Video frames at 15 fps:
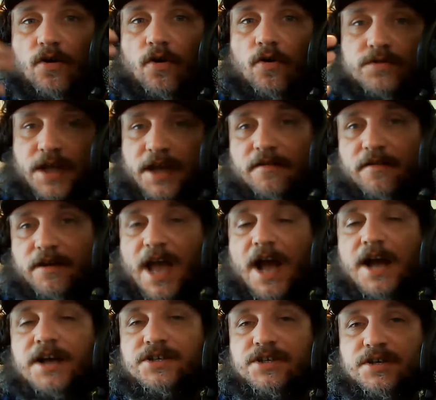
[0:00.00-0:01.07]
their
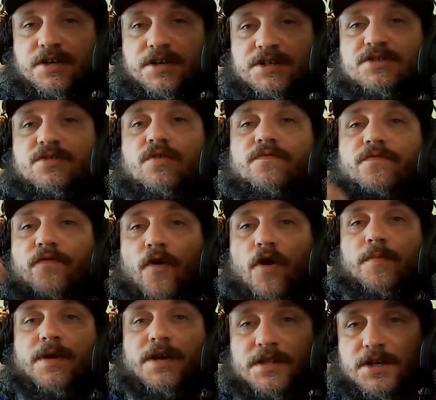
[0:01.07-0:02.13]
reaction is
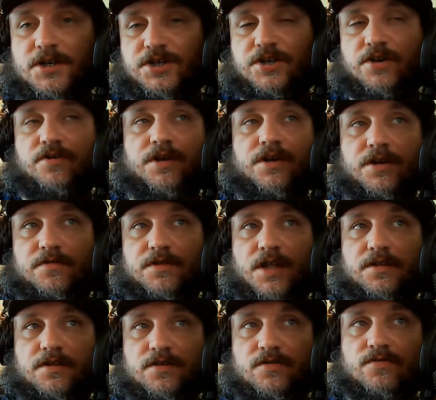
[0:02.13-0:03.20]
confirming and assuring you
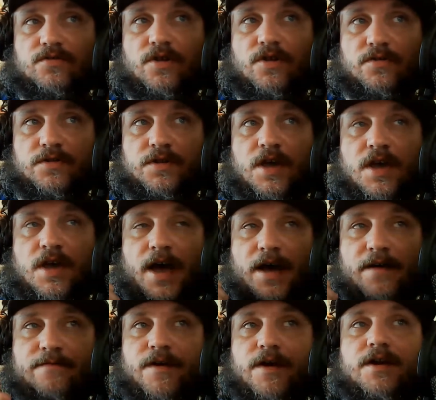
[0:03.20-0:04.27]
that you done
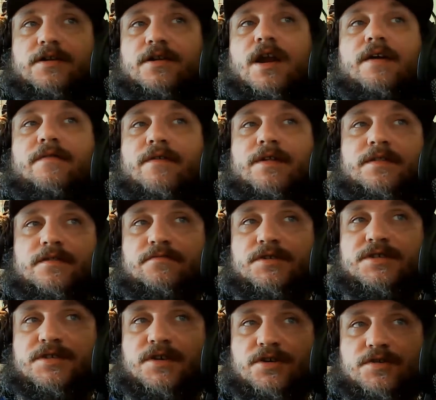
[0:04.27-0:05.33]
a very relevant
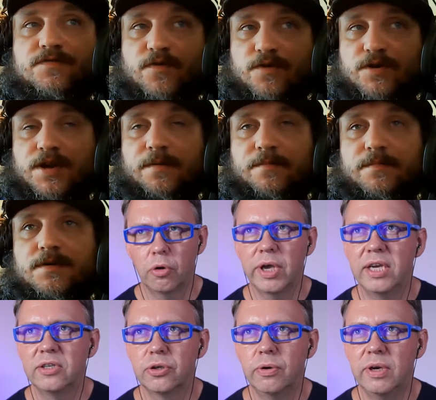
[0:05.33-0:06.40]
research for them.
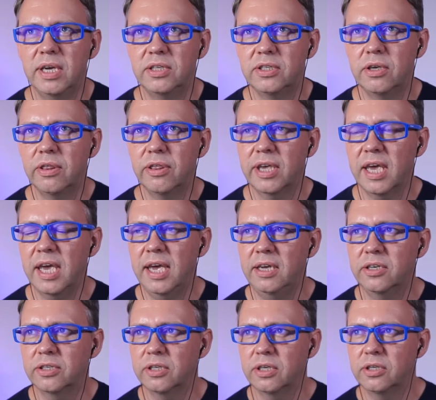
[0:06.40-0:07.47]
Okay, so is it the
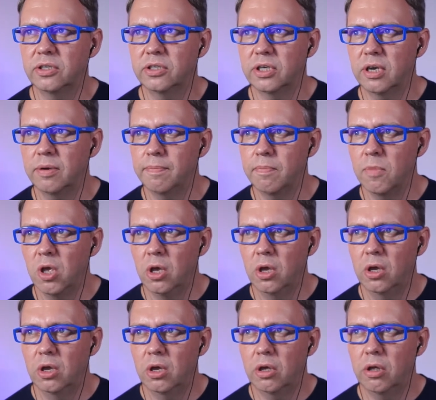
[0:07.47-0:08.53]
case that
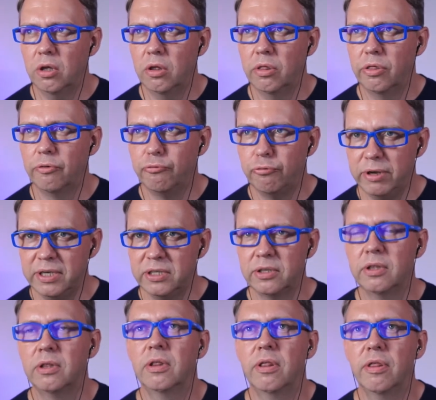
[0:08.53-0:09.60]
the
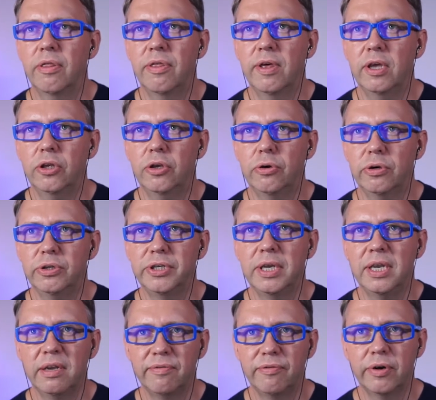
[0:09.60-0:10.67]
reason that you're
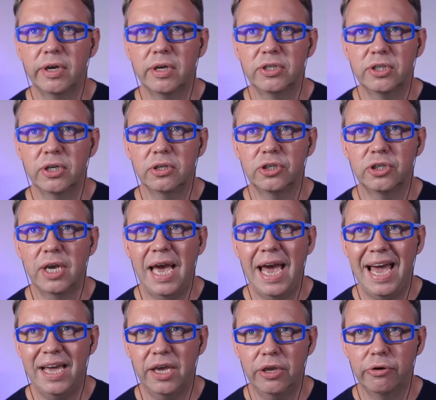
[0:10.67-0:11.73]
delivering such
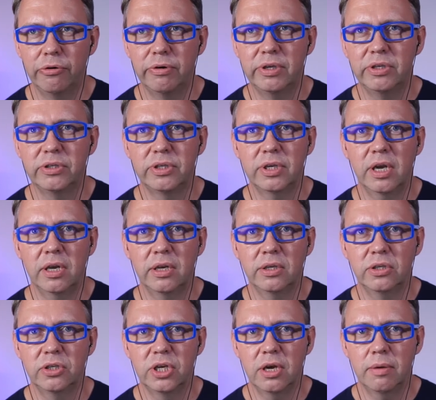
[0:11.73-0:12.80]
accurate
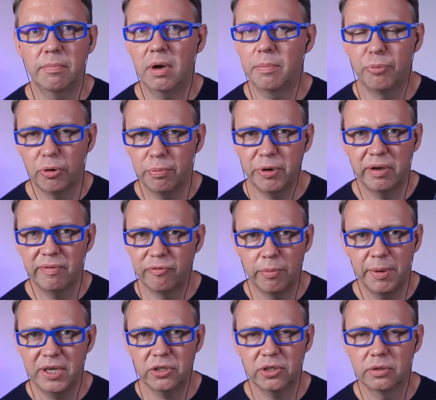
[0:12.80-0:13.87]
and appropriate
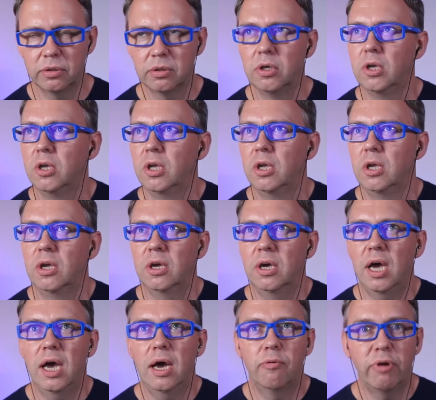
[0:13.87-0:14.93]
information
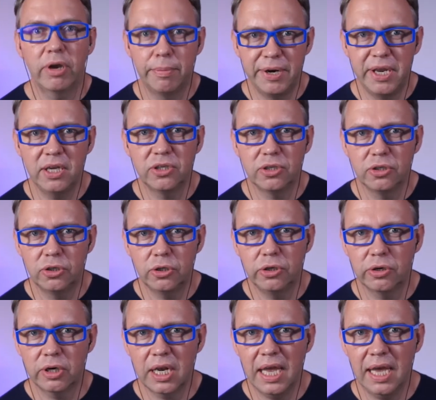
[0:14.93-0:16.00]
recommendations to
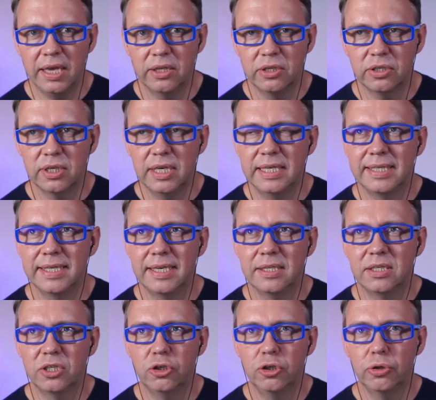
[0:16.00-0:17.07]
your clients is
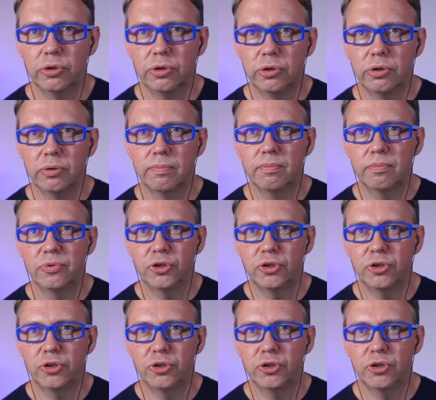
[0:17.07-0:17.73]
that you're